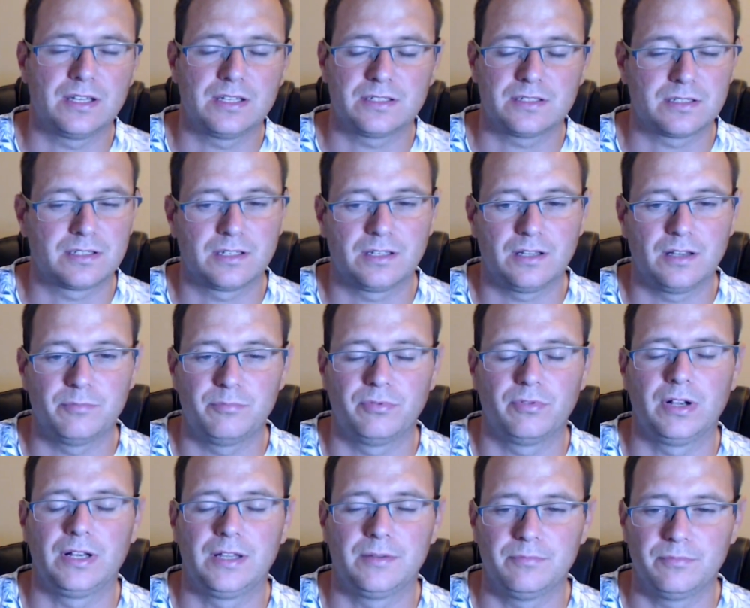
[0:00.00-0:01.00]
It is a
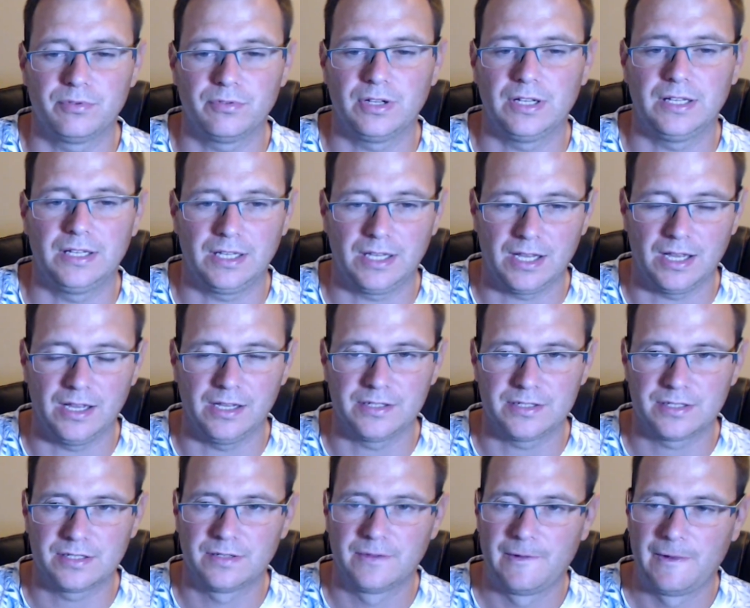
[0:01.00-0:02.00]
brilliant, brilliant case.